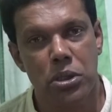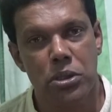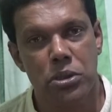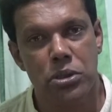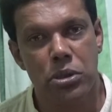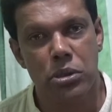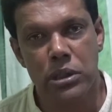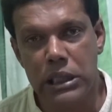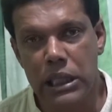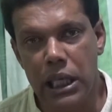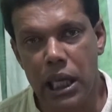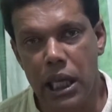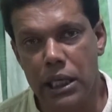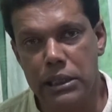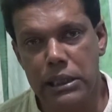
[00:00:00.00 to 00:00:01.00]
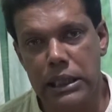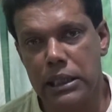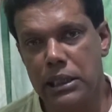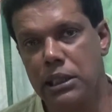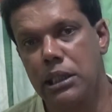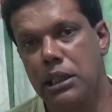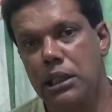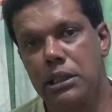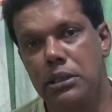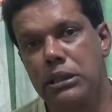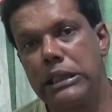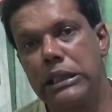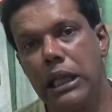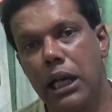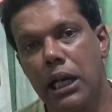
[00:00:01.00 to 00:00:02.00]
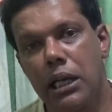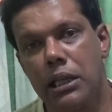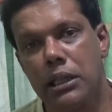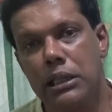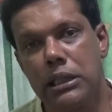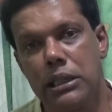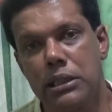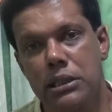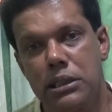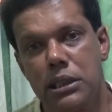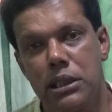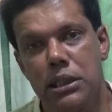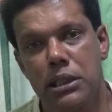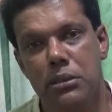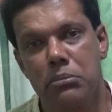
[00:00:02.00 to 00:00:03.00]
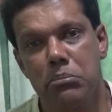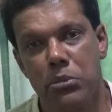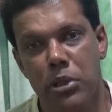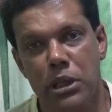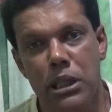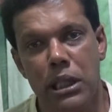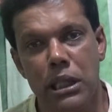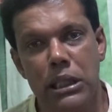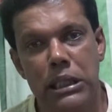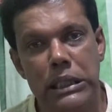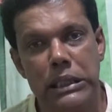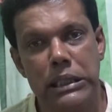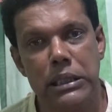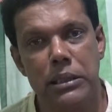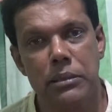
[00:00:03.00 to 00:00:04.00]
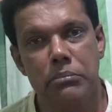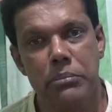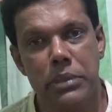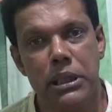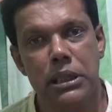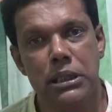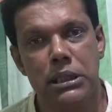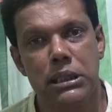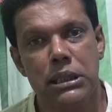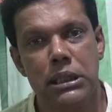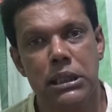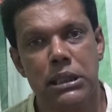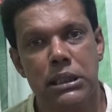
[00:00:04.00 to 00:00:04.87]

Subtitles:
So here I think Rita is a model, because